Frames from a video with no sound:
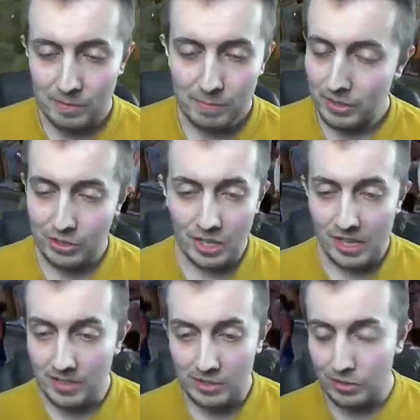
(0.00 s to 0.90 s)
But
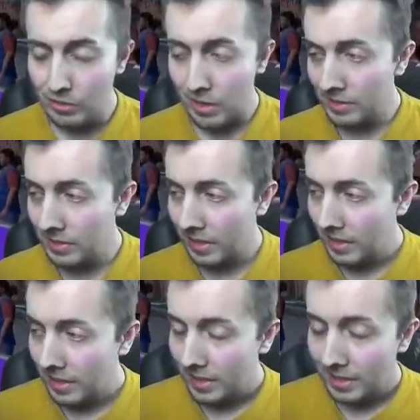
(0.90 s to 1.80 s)
Jesus Christ,
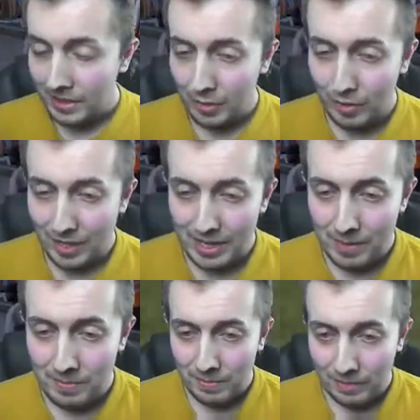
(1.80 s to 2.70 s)
they really um